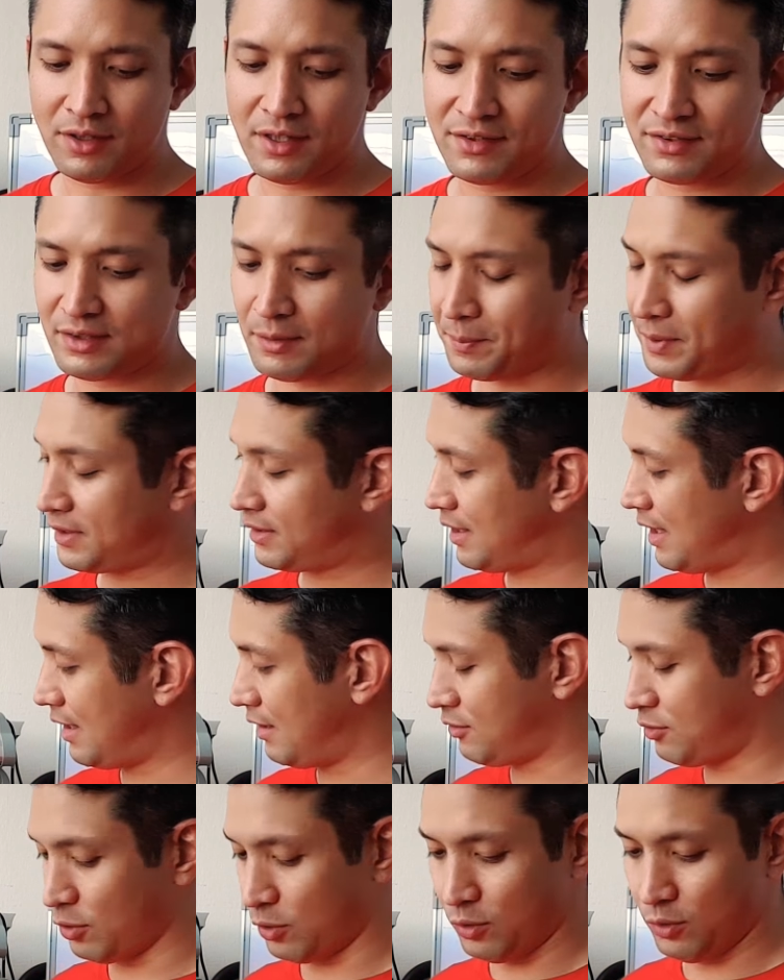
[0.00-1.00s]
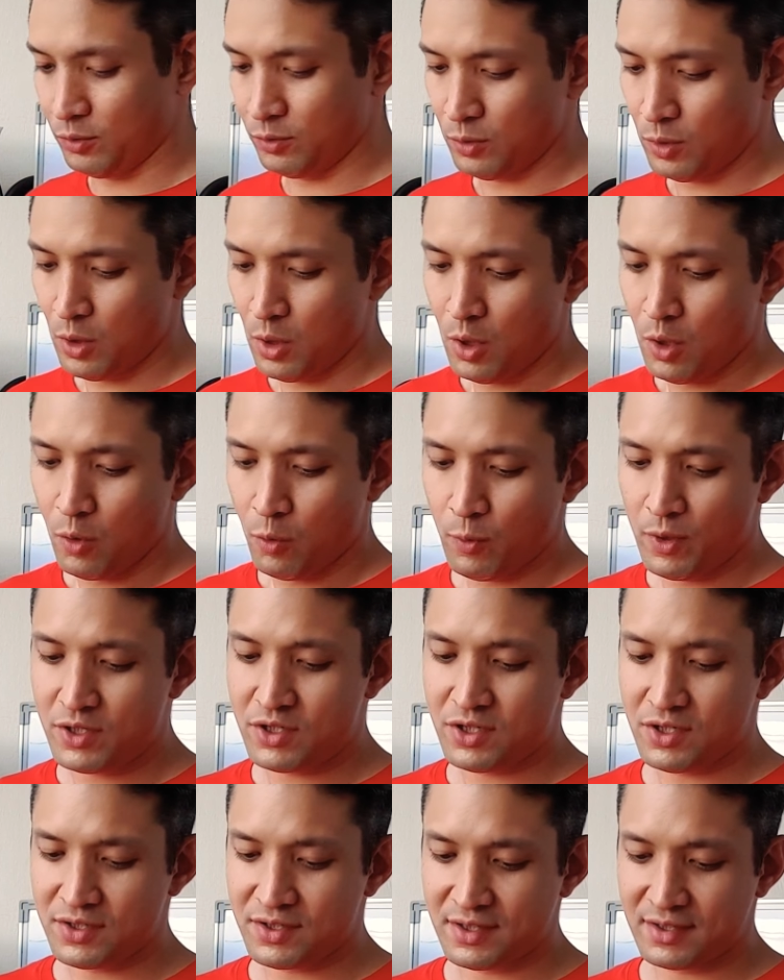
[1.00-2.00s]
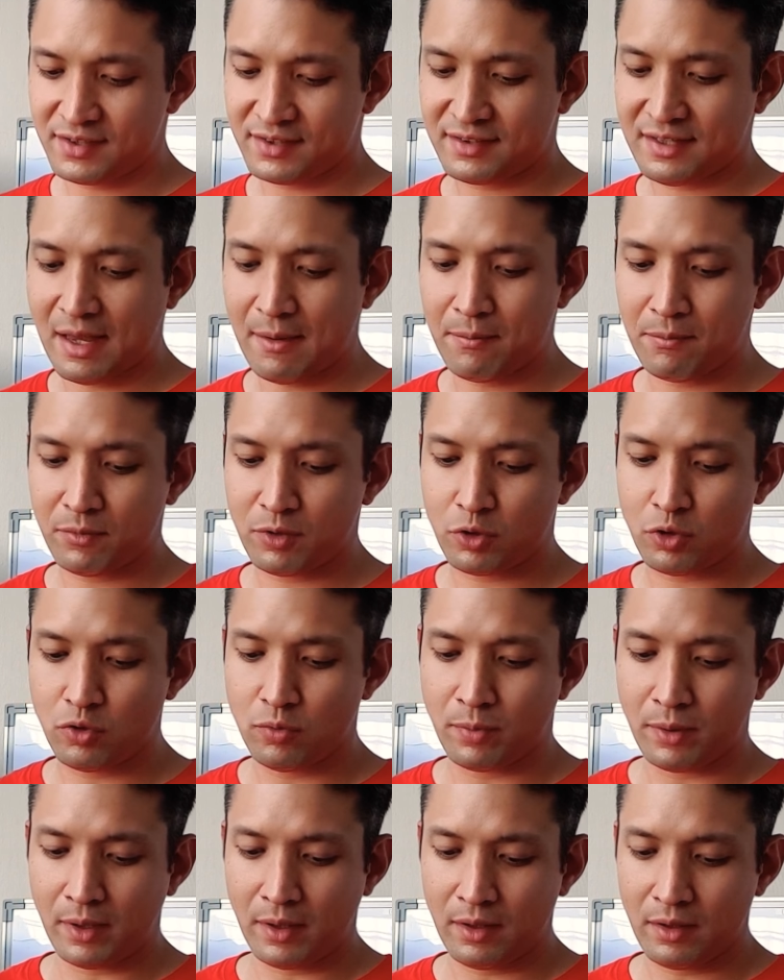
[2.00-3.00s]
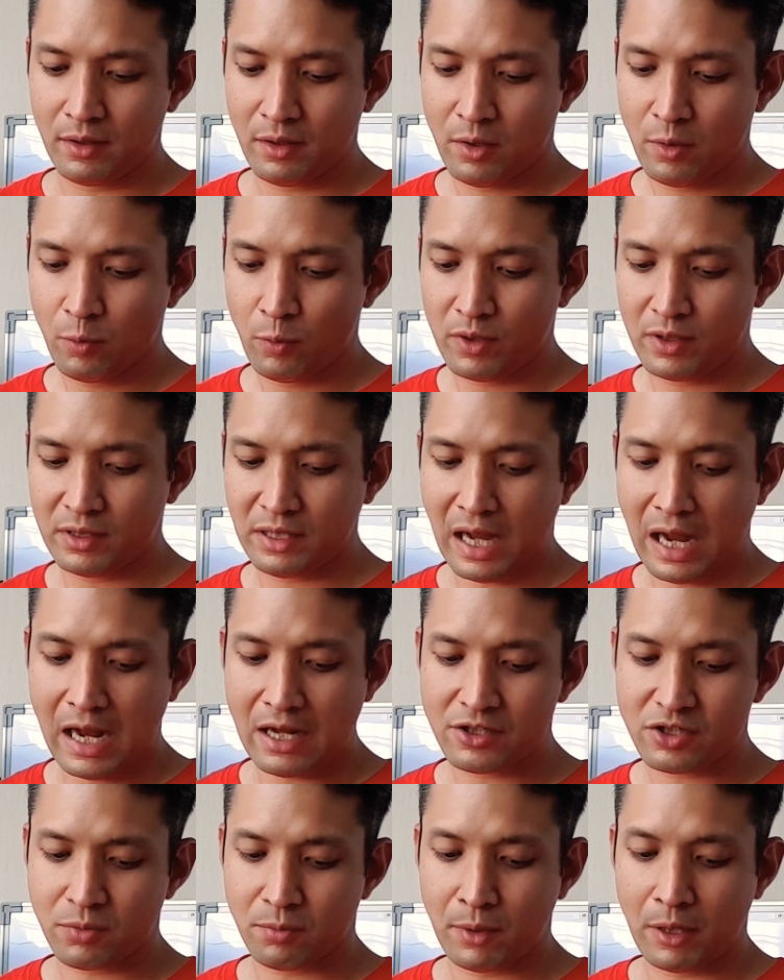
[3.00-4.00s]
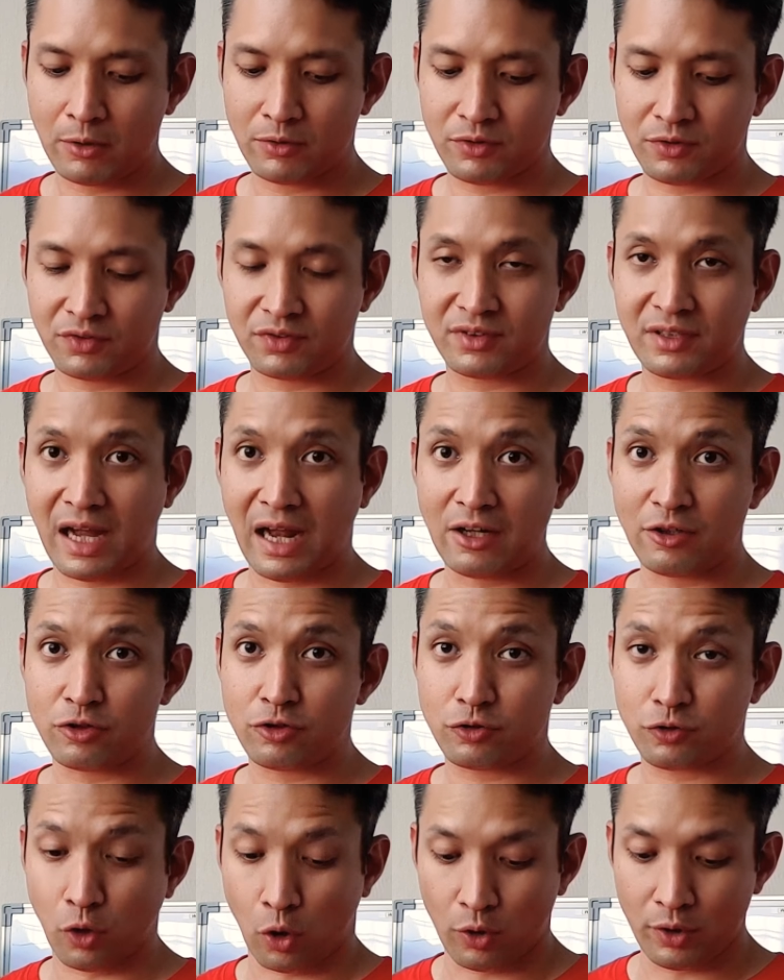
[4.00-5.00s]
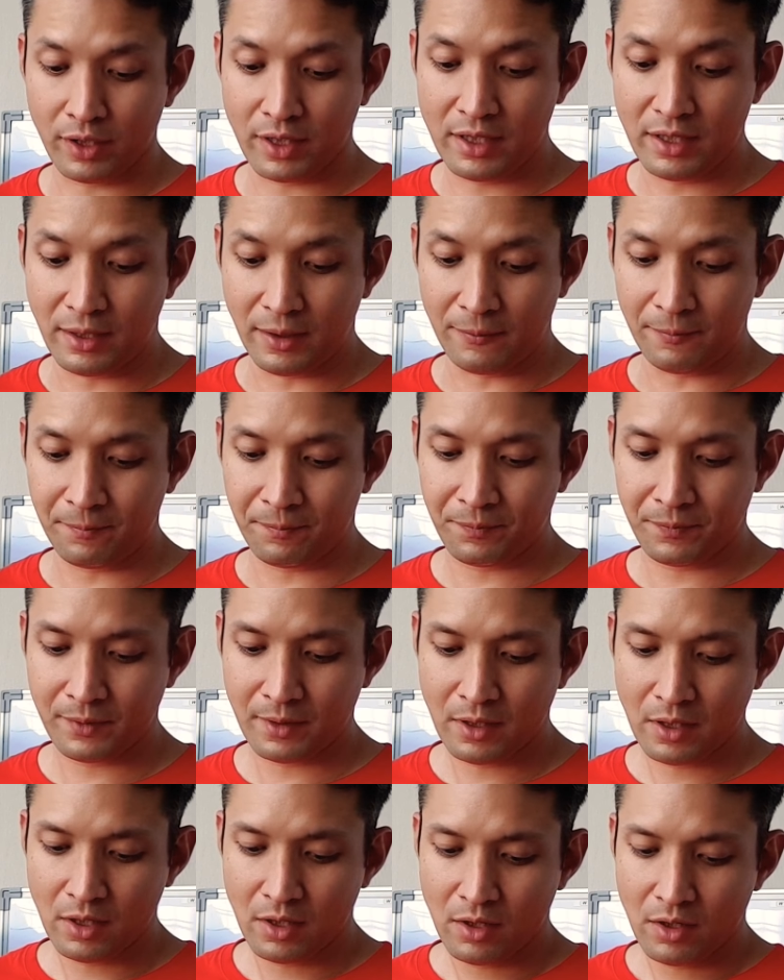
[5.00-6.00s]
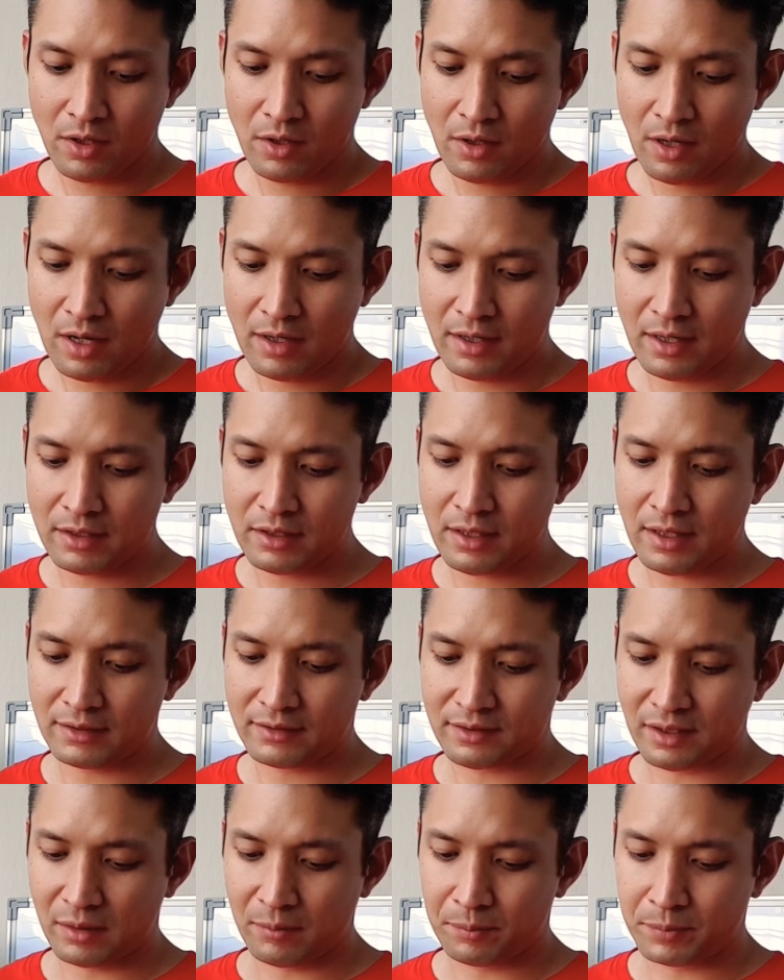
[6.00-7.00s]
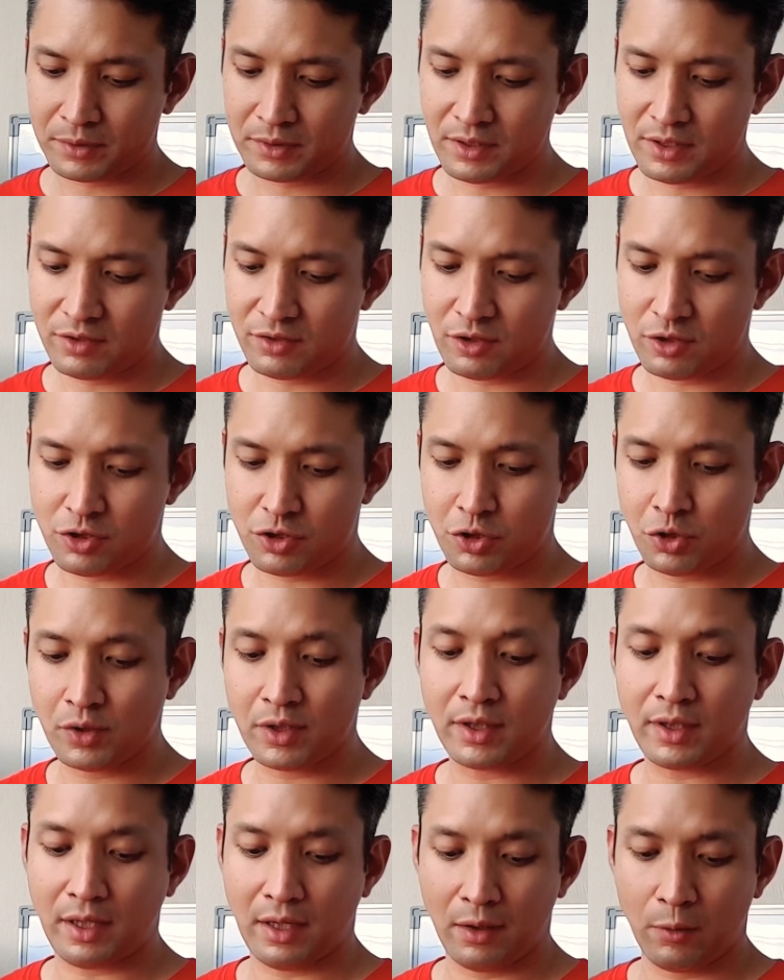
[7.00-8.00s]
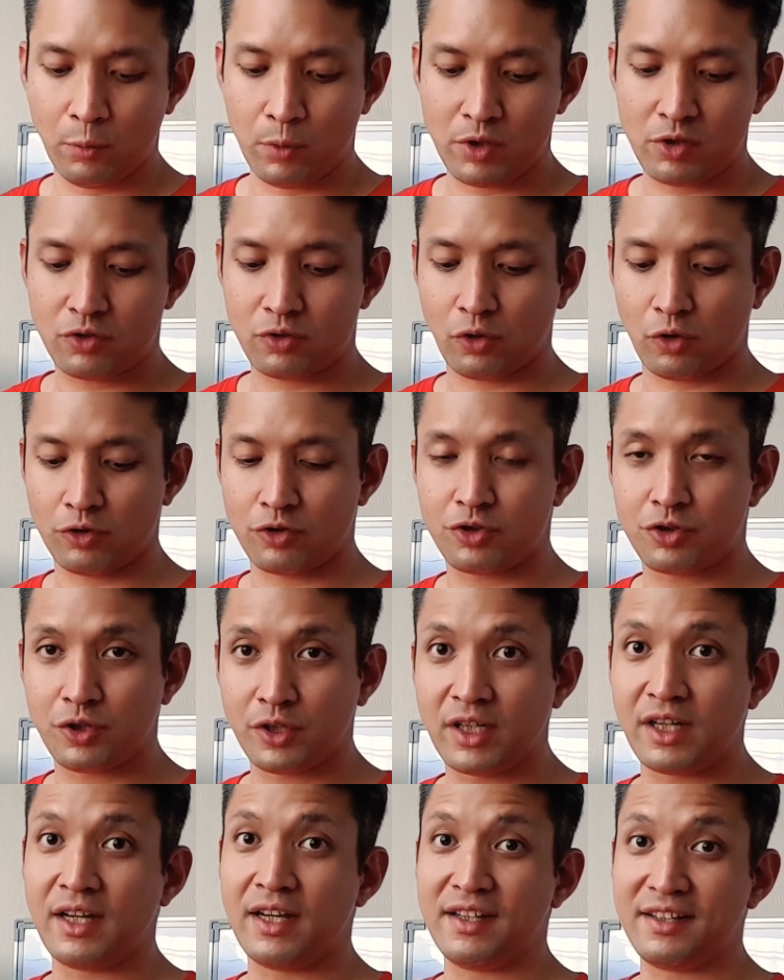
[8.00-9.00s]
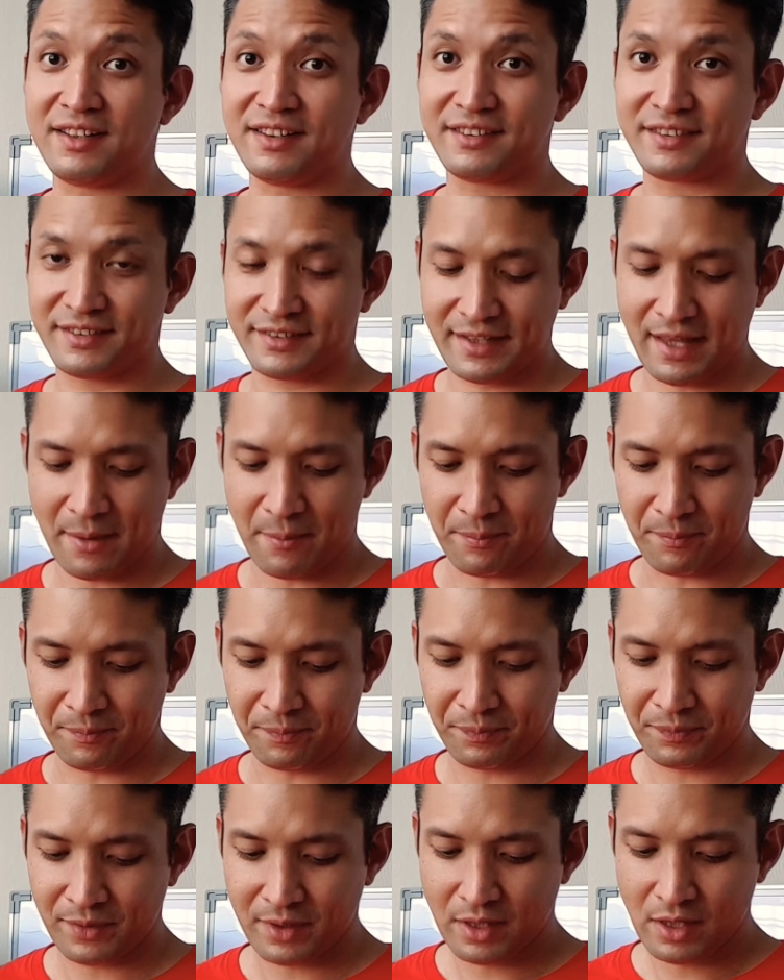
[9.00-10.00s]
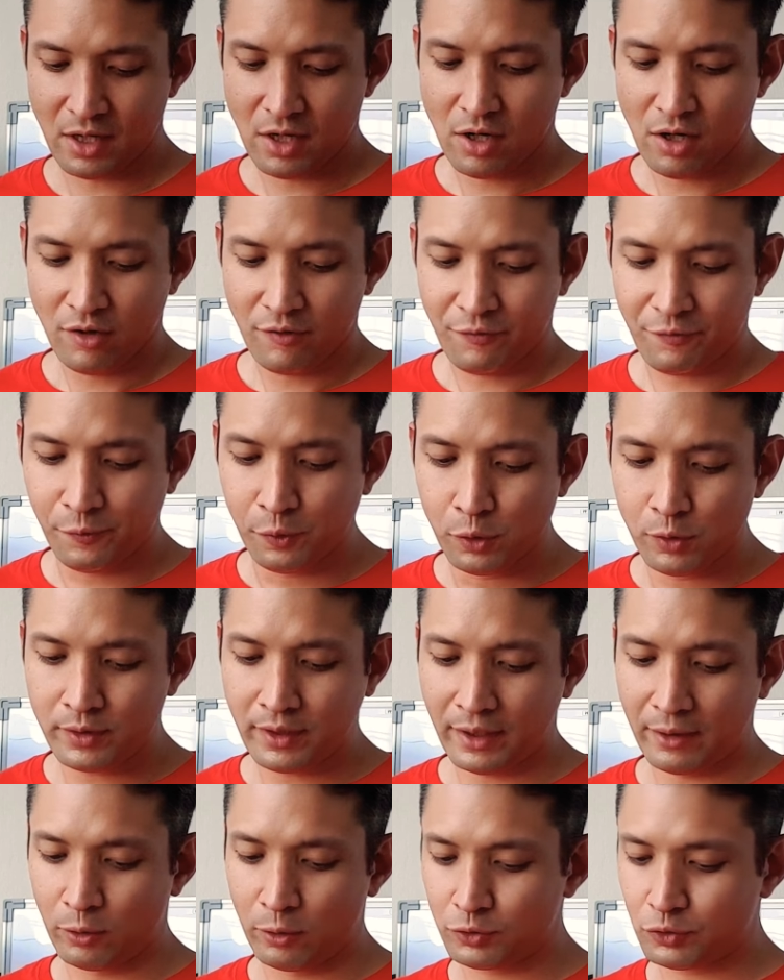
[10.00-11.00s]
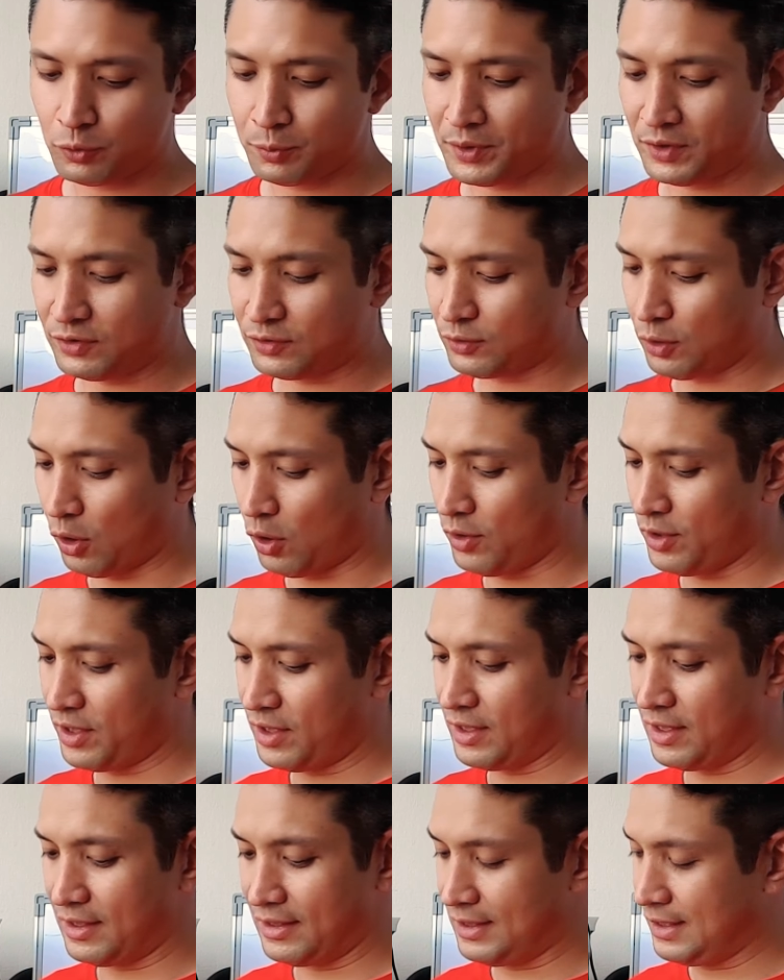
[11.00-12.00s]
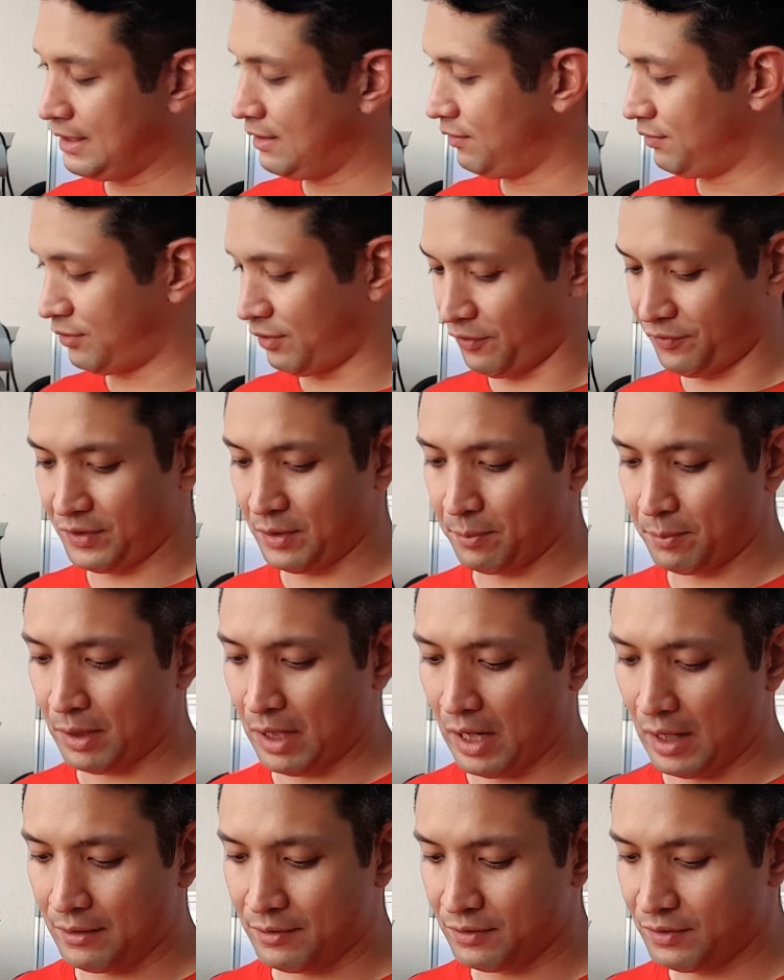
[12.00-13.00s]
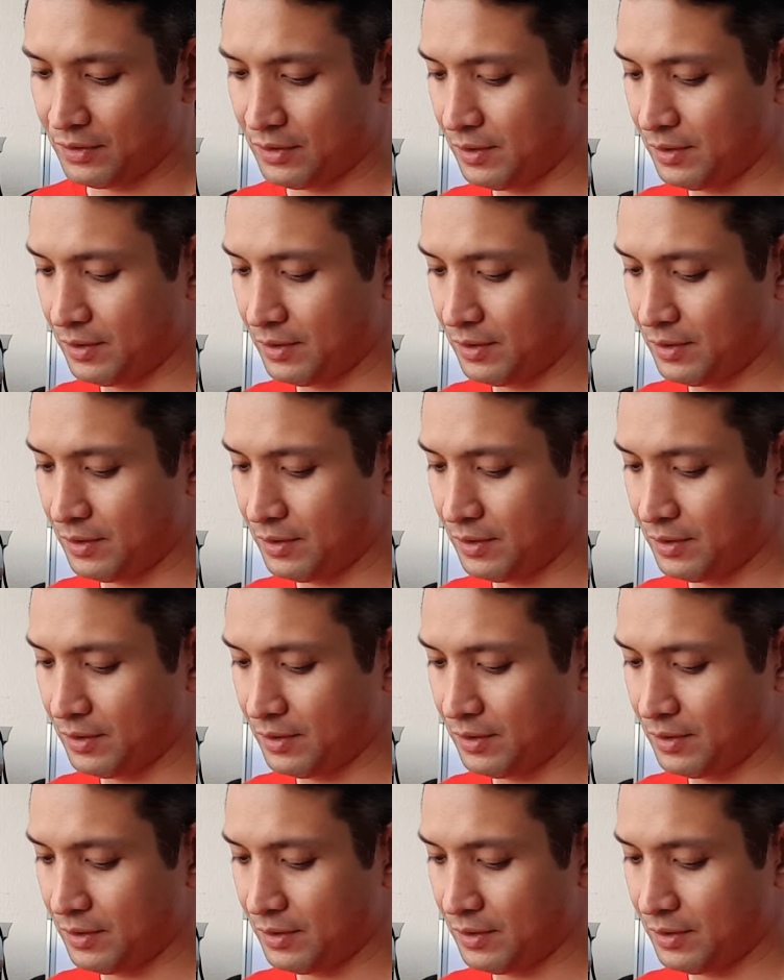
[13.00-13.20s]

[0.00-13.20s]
is the potato, which is a stem tuber with large amounts of starch stored in it. Another example is the sugarcane, which stores sugar in its stem. Food can also be stored in the leaves of the plant.